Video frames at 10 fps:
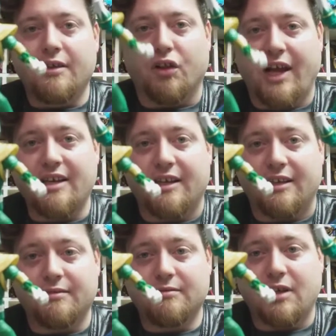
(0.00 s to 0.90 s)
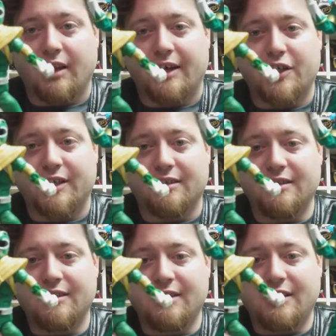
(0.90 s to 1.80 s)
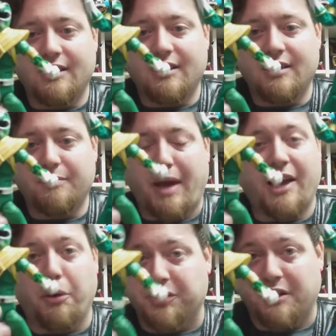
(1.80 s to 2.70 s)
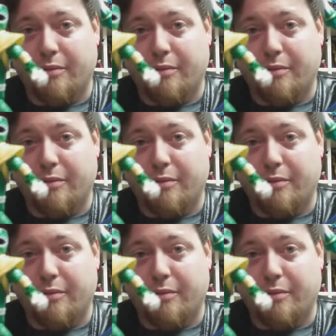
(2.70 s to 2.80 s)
the Lightning Collection pales in